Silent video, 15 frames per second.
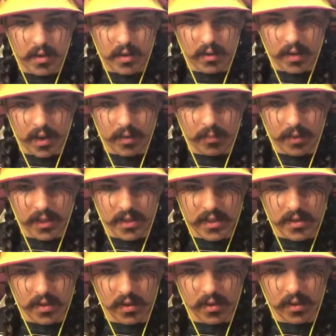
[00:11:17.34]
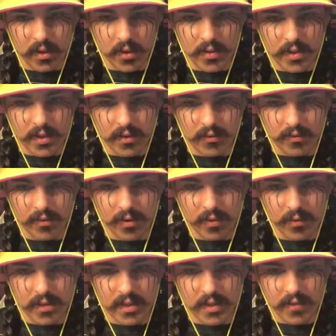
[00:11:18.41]
A lot of places are closing for
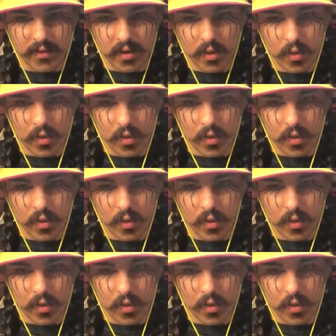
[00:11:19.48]
receiving